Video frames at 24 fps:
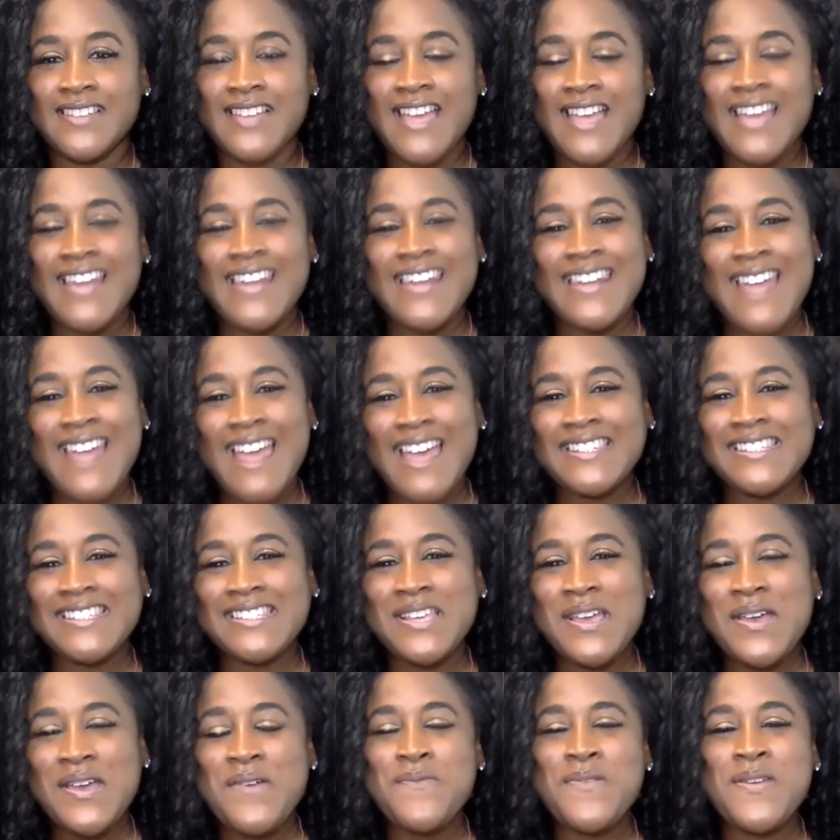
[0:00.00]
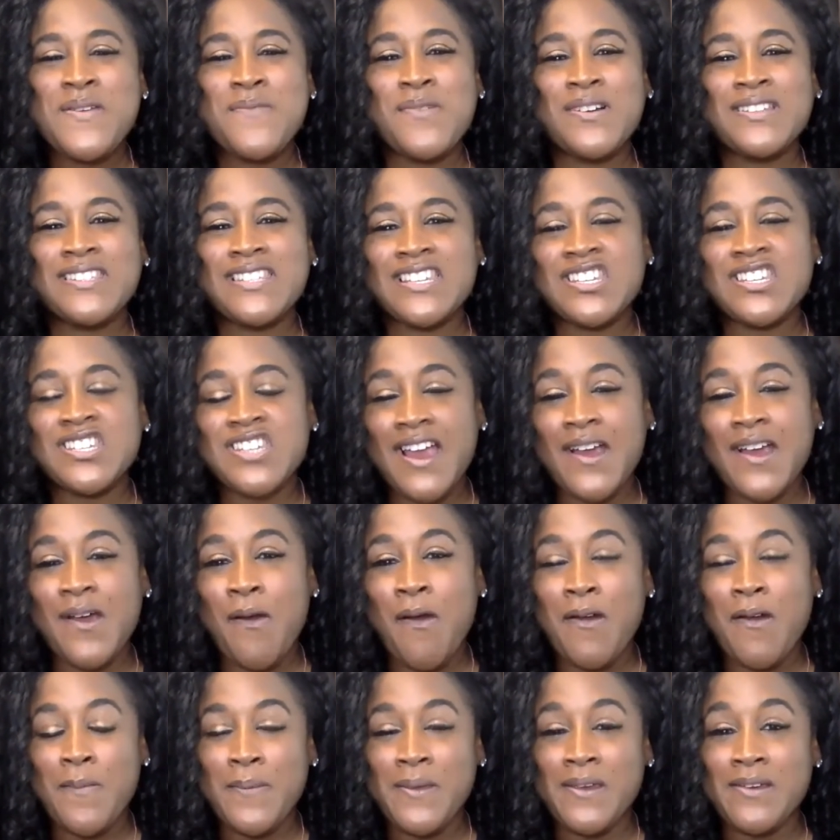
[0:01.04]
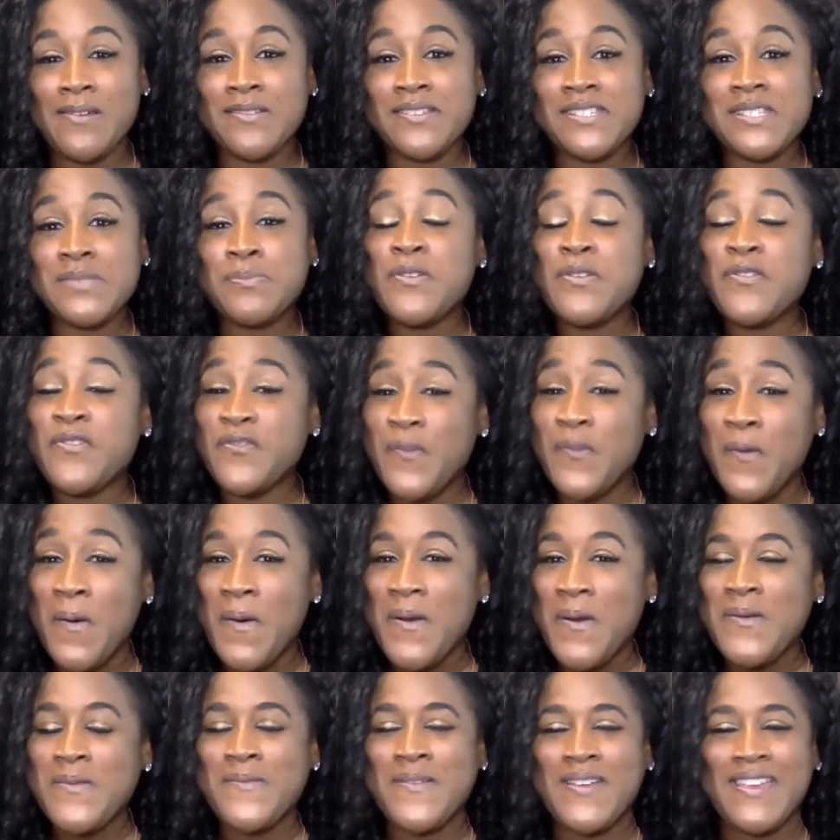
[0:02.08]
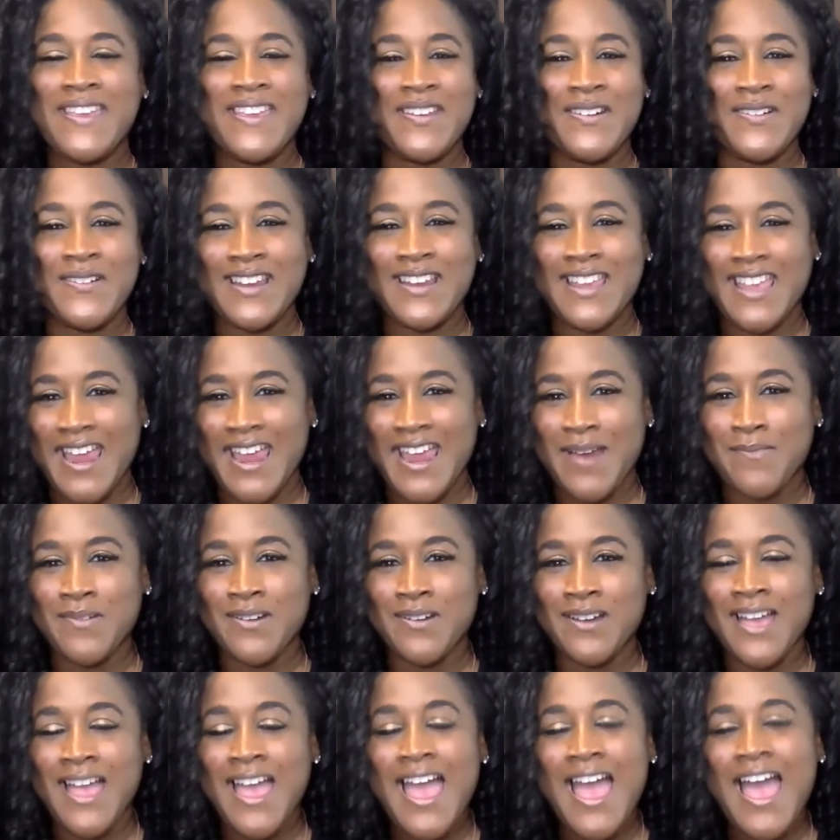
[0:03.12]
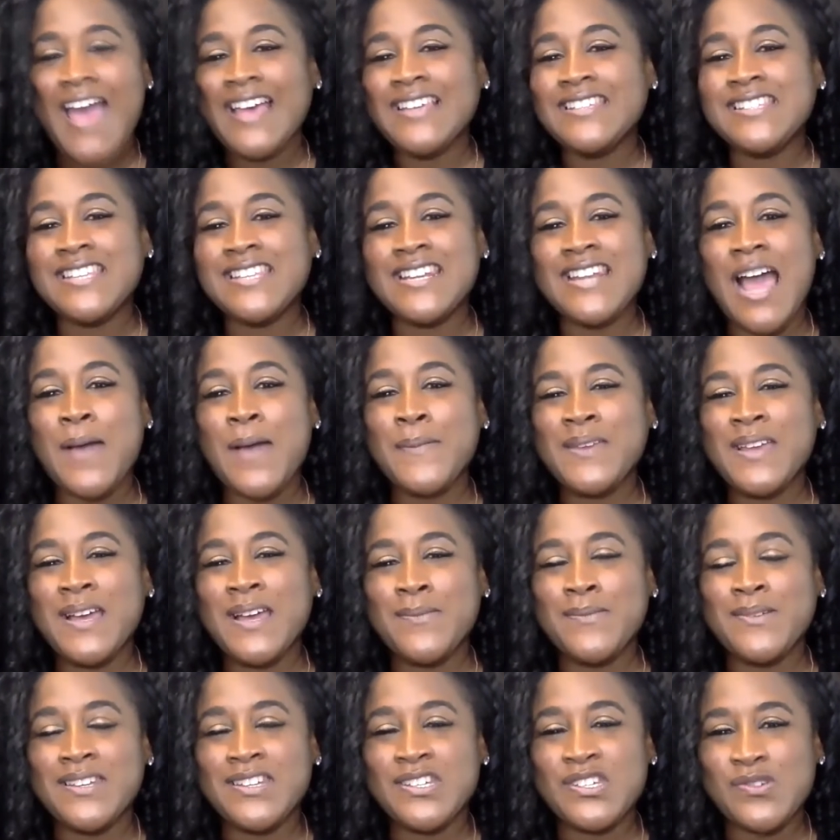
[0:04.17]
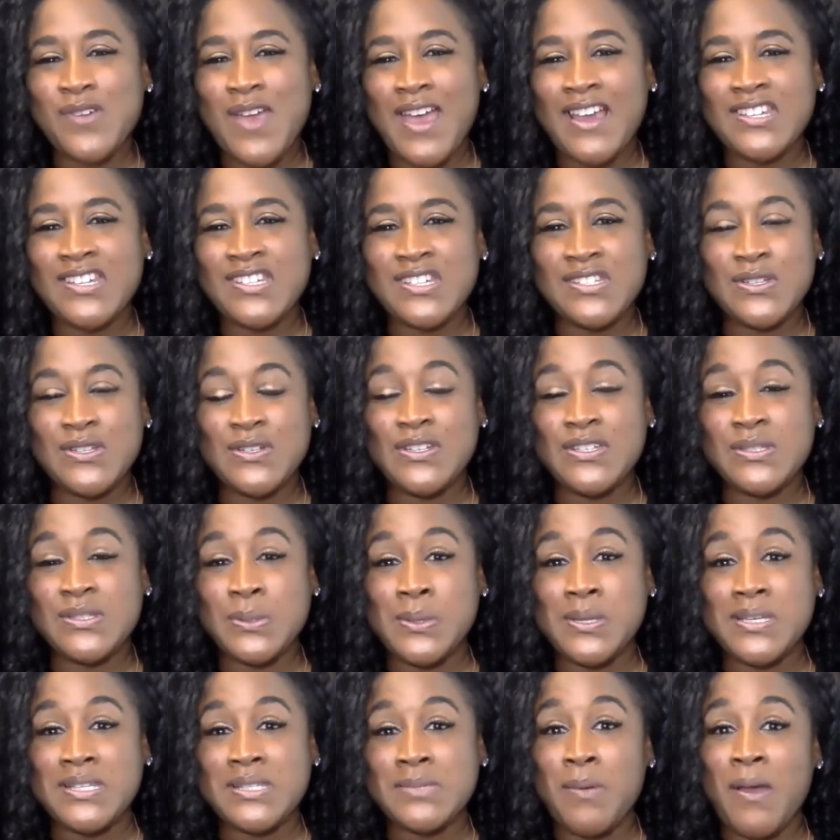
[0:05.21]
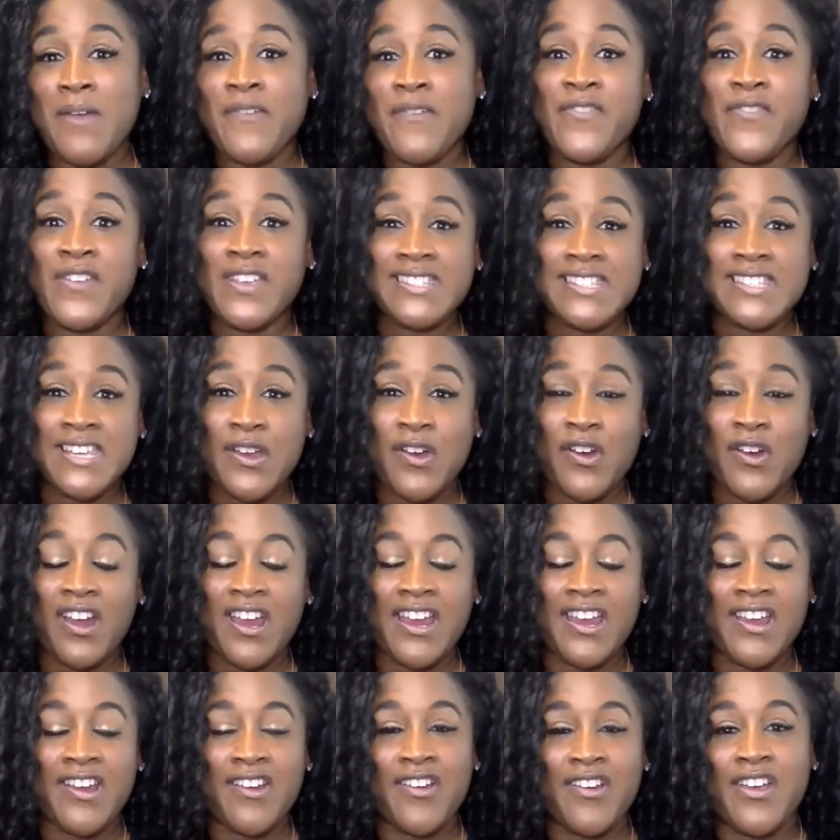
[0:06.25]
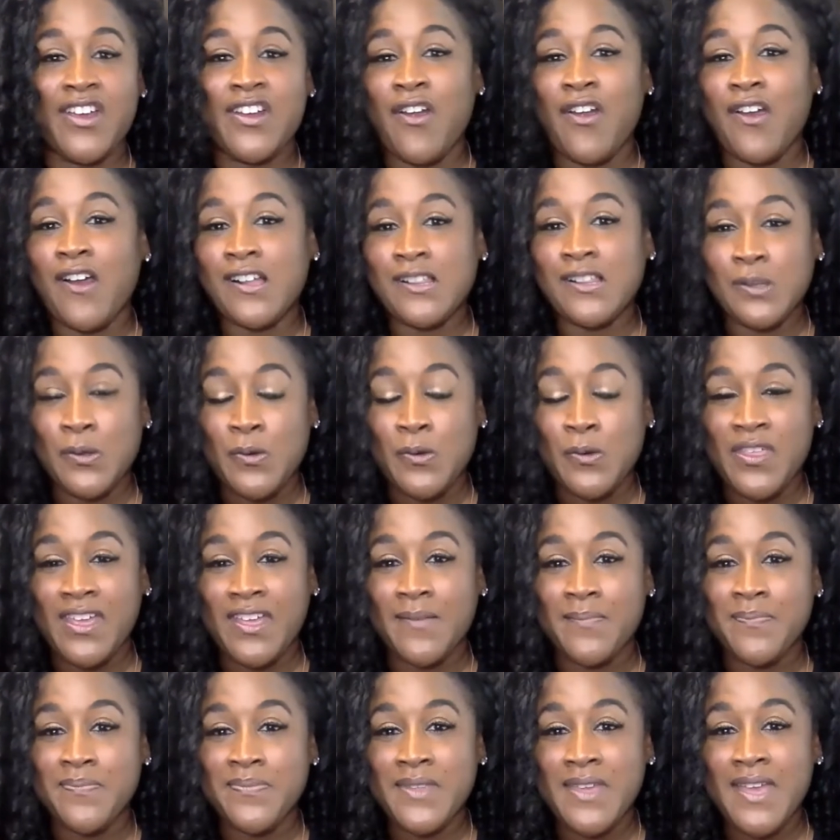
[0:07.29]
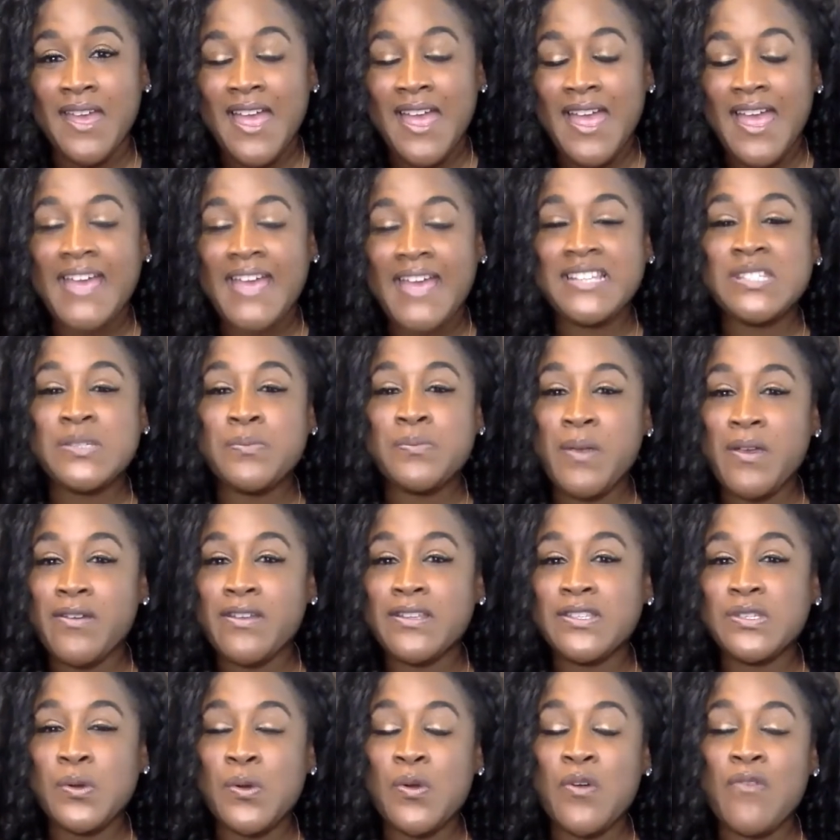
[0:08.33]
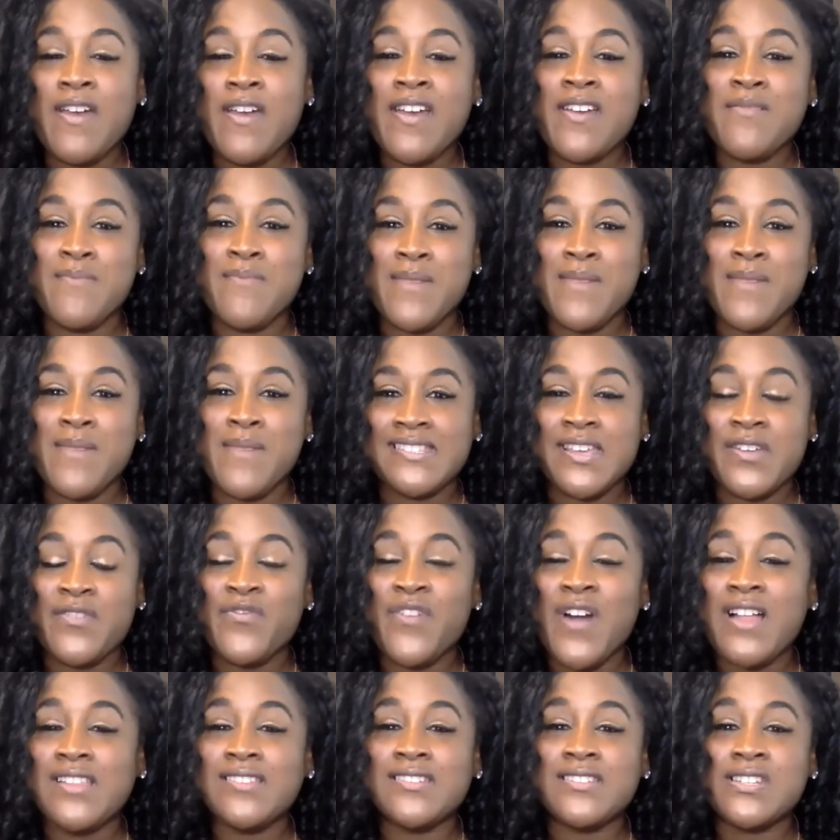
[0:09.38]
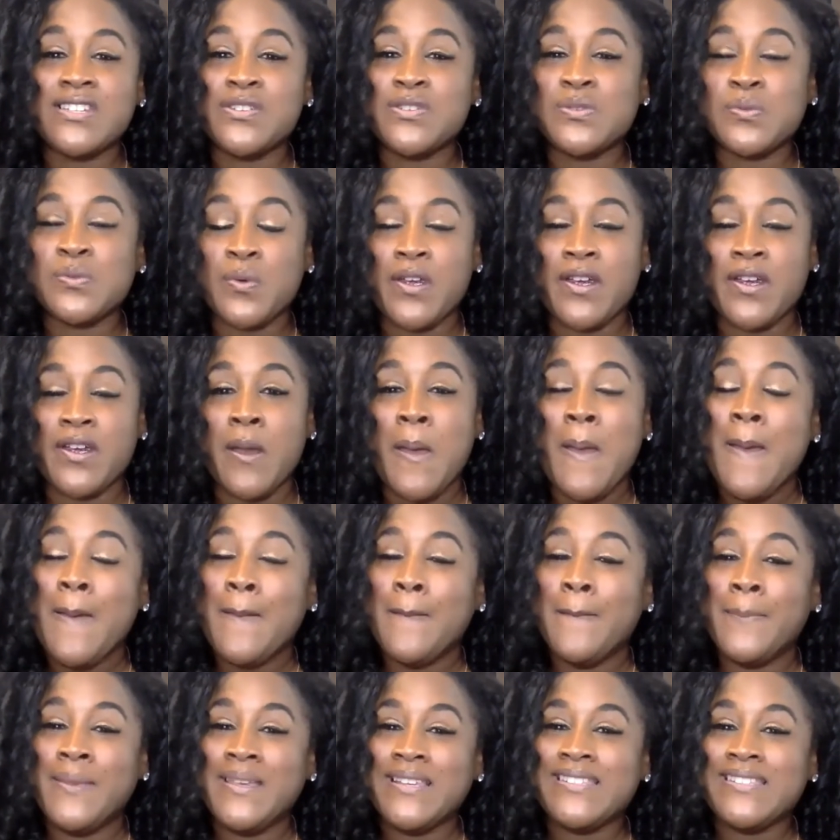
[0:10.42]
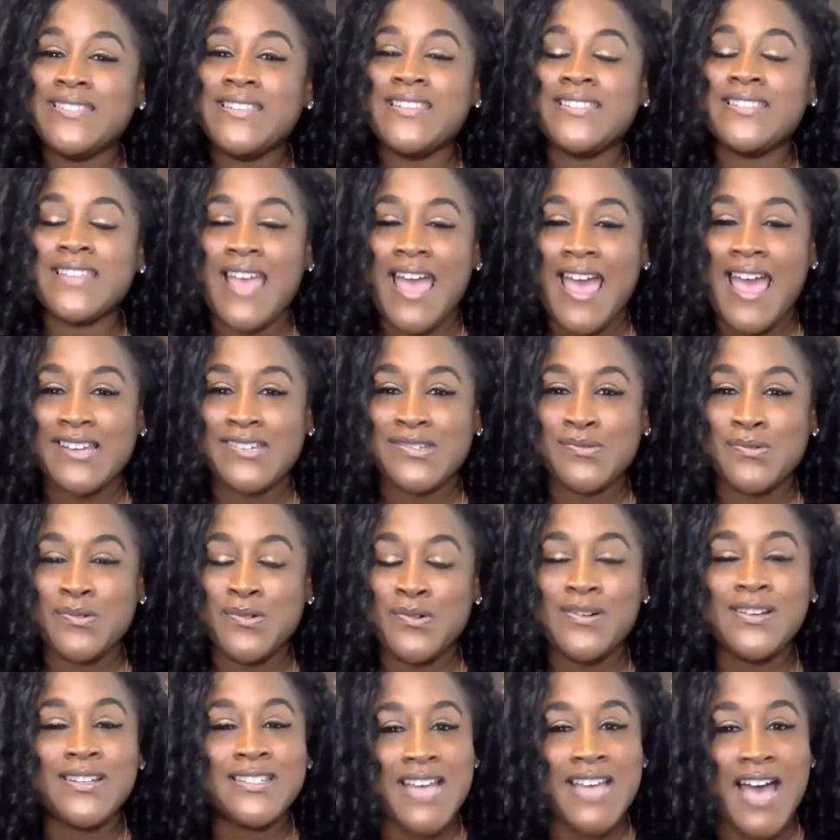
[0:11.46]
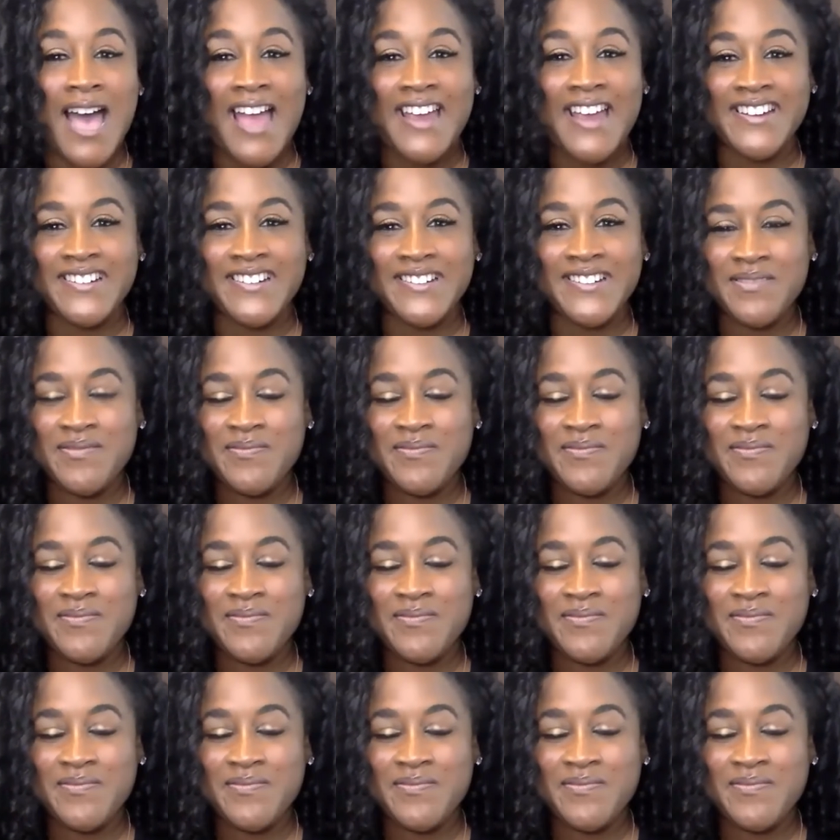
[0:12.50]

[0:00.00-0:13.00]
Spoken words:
Next, we want to check our appearance before we get on camera as to not become a distraction to the students by fixing our hair and our clothing. Experience Corps recommends that volunteers wear business casual attire.